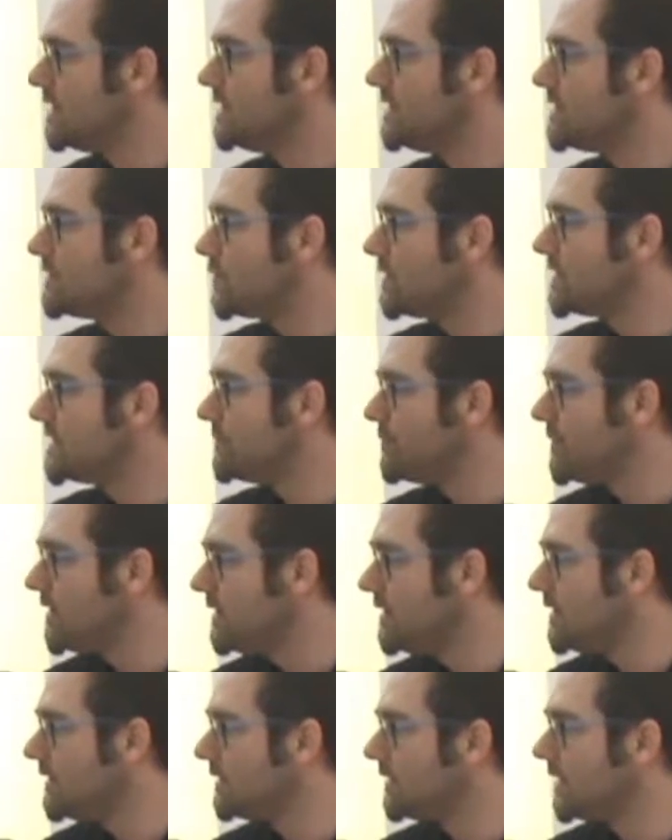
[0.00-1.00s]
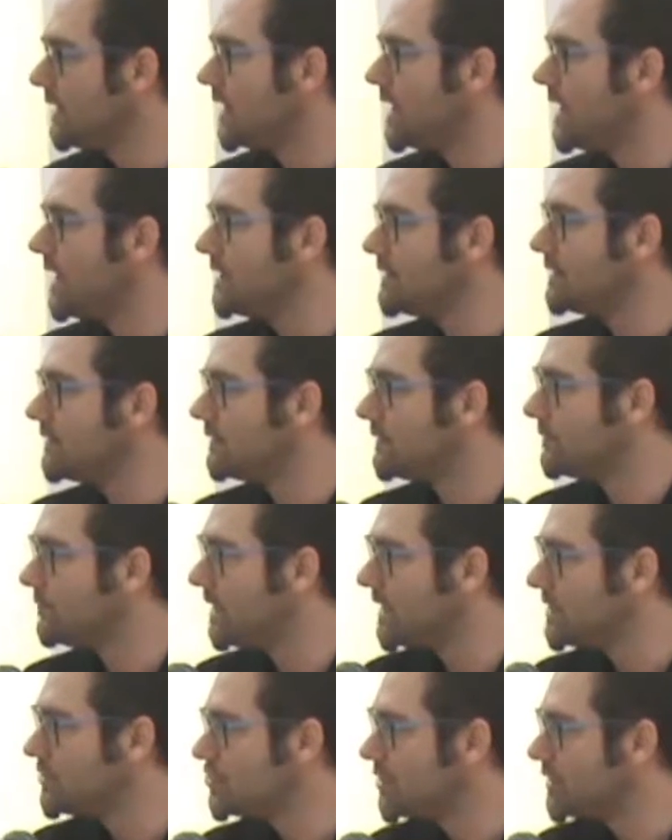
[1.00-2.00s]
This was immediately
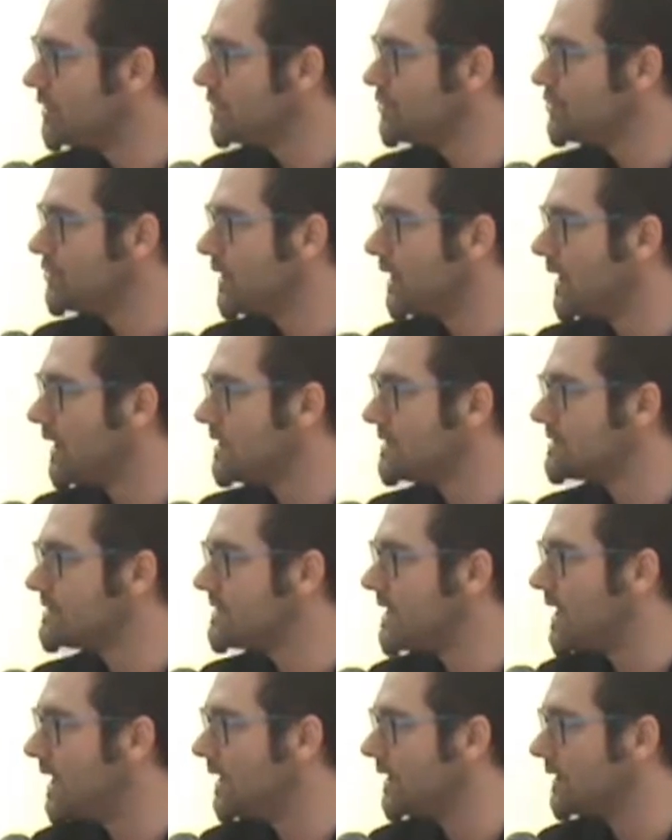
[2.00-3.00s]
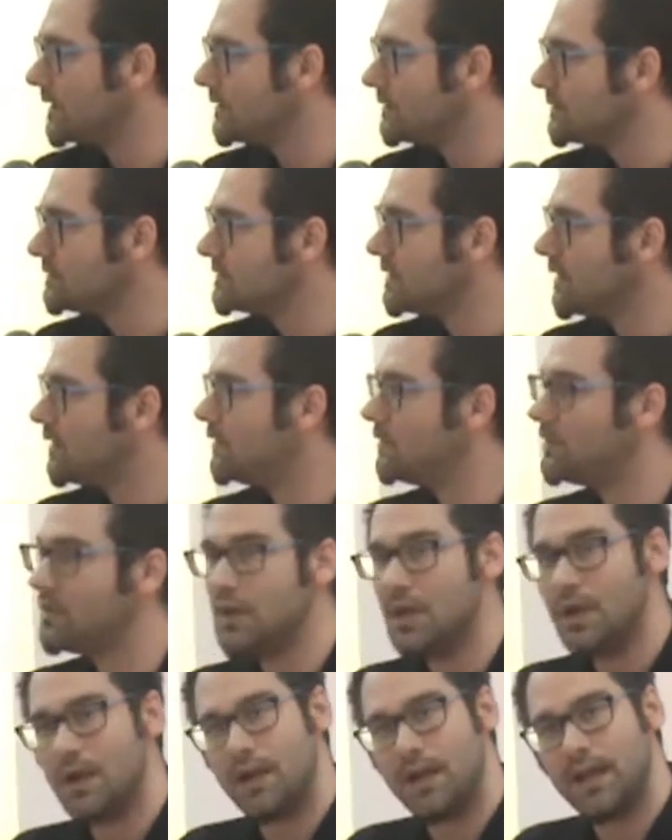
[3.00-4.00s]
cut by Churchill and Stalin.
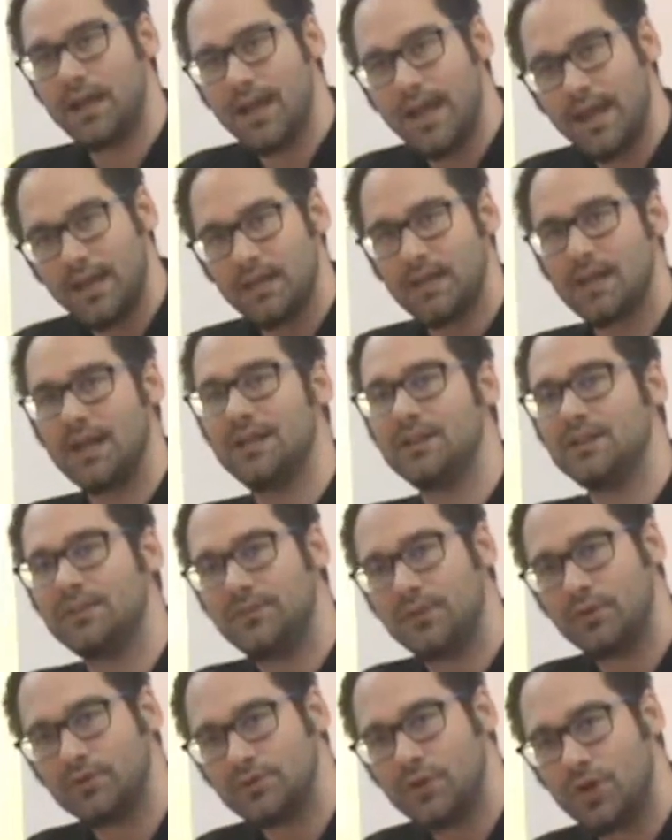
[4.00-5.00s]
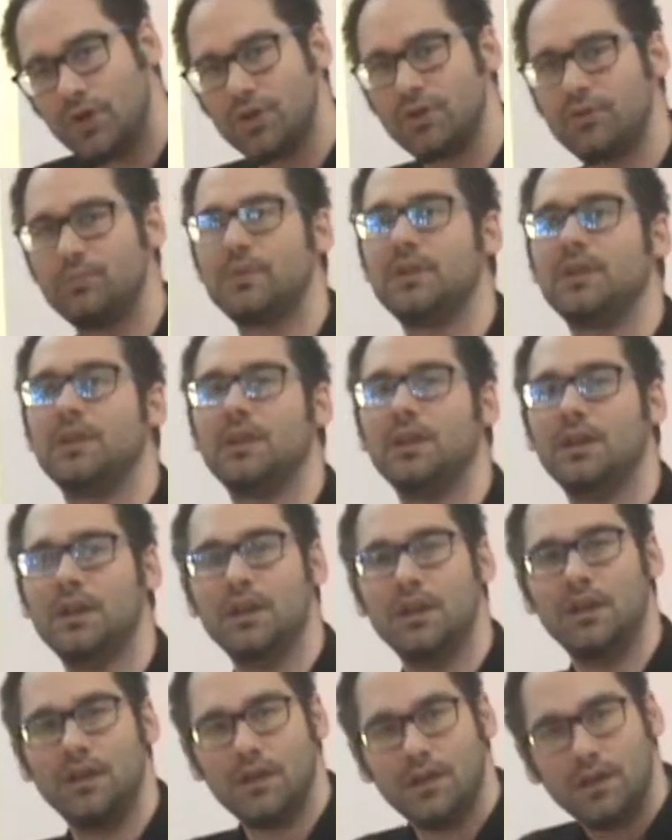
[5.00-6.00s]
So like any kind of autonomy,
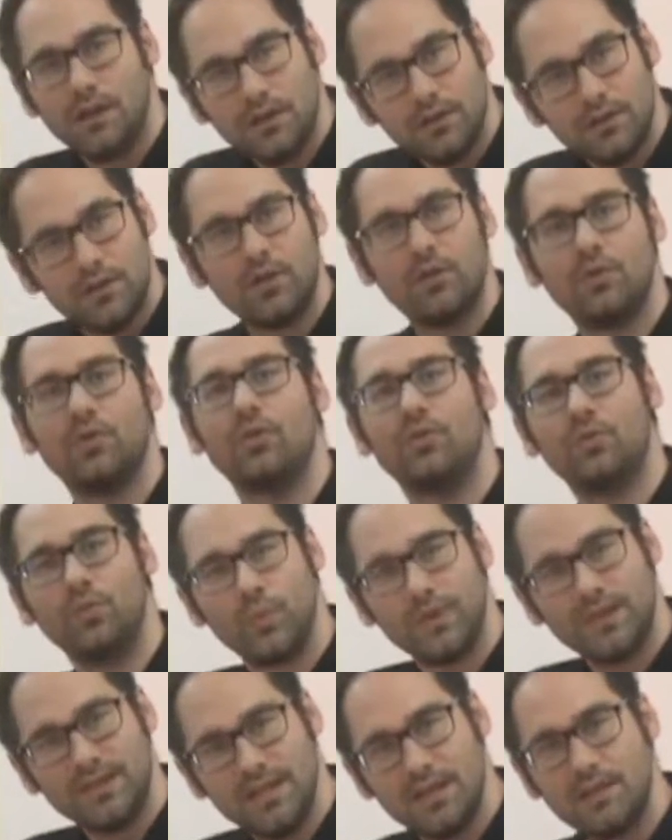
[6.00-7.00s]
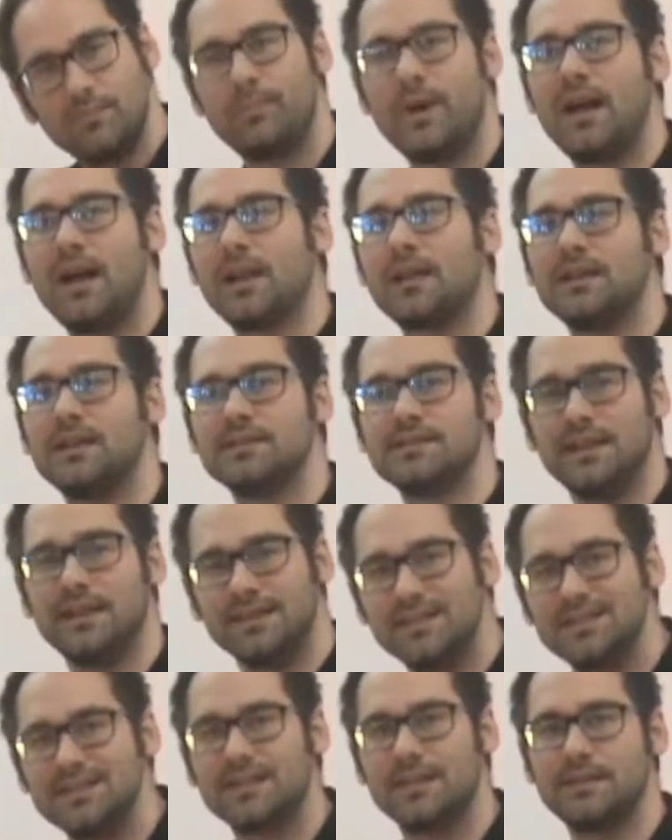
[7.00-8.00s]
you know, within Balkans,
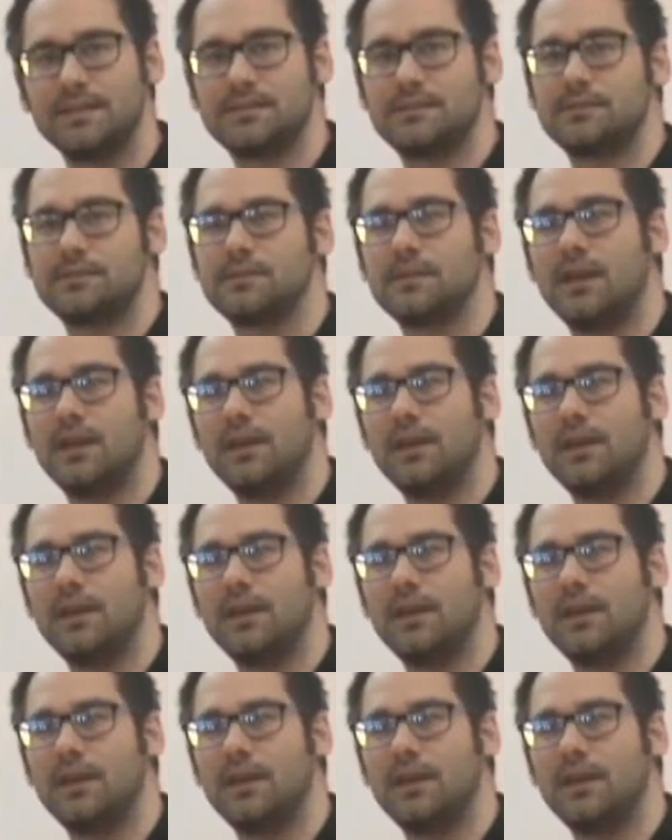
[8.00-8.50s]
and this has